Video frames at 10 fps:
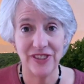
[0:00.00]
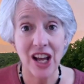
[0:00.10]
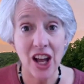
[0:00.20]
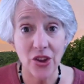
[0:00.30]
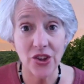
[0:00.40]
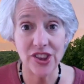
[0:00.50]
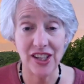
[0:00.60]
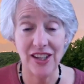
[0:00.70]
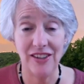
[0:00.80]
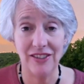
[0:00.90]

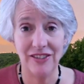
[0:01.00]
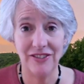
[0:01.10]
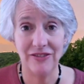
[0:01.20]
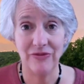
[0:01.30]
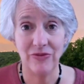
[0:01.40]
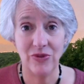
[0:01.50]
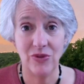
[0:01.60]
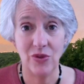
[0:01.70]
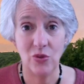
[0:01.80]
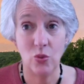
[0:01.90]
Healthy,
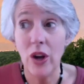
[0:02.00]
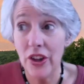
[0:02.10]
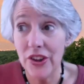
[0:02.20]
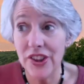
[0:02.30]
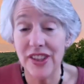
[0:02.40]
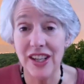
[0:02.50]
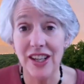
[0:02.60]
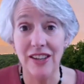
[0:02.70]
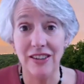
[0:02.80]
wealthy,